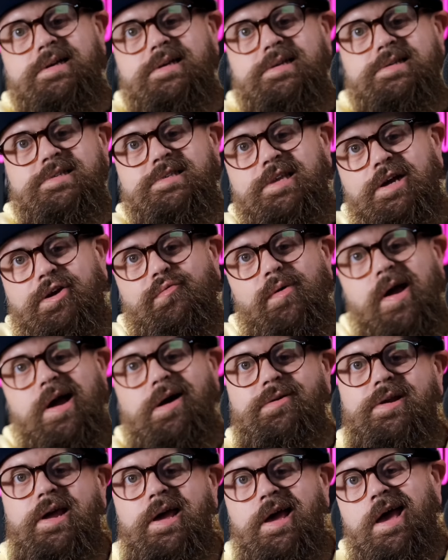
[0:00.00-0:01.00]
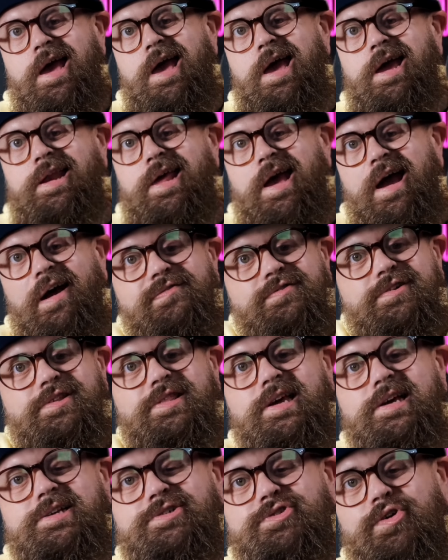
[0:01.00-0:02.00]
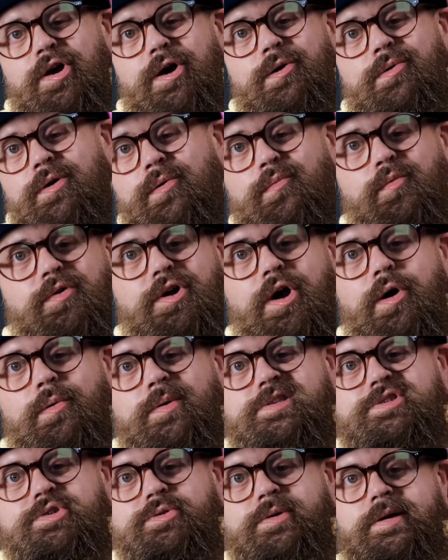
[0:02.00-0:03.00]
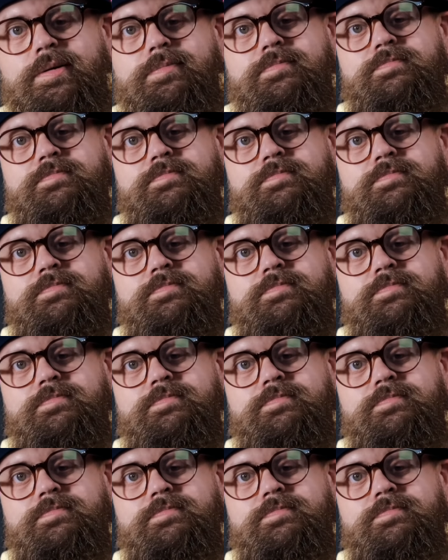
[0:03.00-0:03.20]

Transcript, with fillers: stick around, and after the intro, we'll go into it.